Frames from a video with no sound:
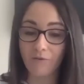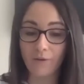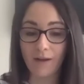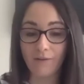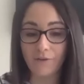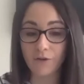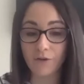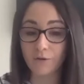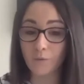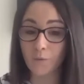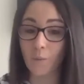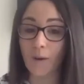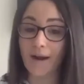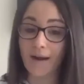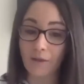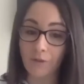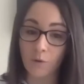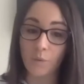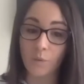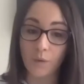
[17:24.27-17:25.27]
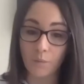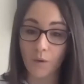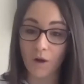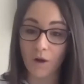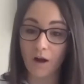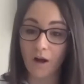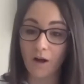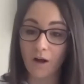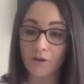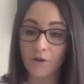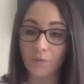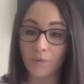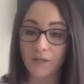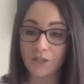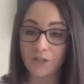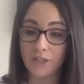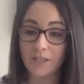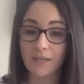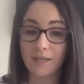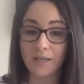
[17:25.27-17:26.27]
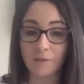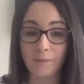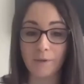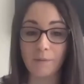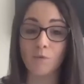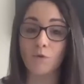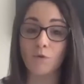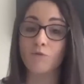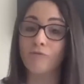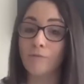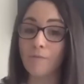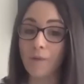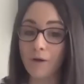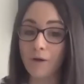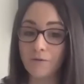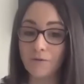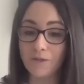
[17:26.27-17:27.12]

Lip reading: We have a new way that we work, which is a little bit more remote.